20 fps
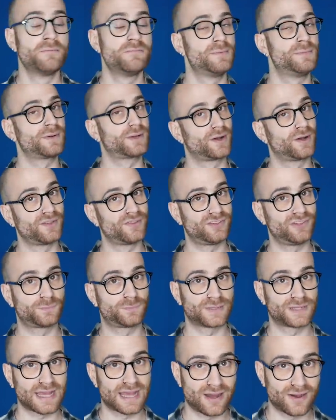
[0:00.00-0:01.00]
But because he's
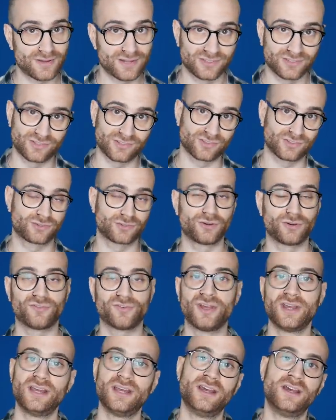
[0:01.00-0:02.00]
been out, this is a sort
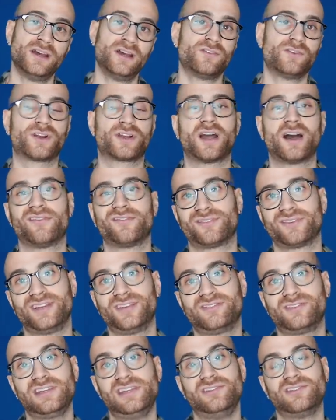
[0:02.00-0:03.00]
of recovery
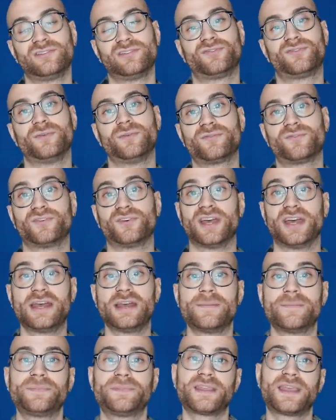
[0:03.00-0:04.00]
season for, for
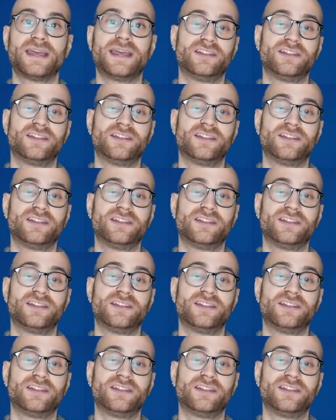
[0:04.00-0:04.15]
him.